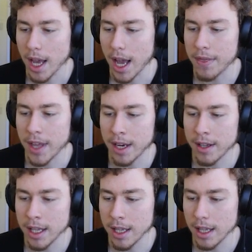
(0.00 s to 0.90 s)
And then
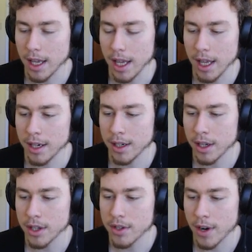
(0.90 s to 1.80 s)
the in
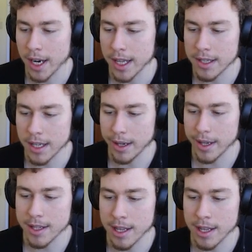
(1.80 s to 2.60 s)
constraint is telling us